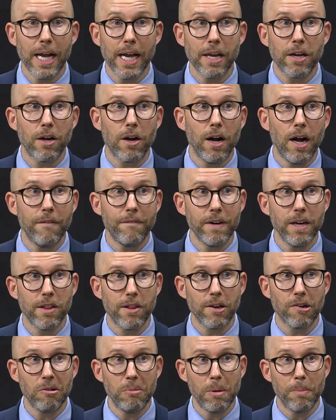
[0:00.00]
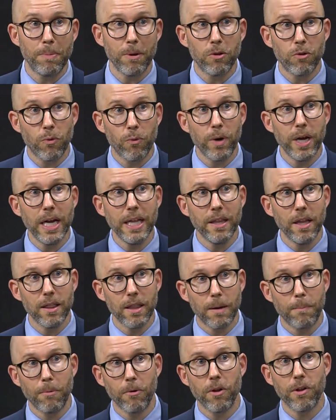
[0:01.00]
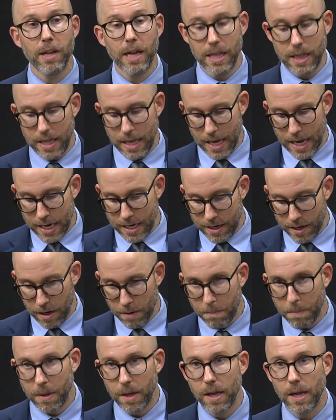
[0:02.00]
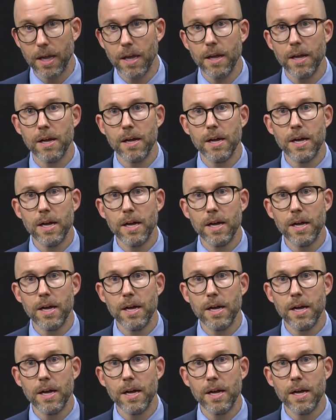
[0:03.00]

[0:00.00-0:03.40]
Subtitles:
and confidence agreement between the Liberals and the NDP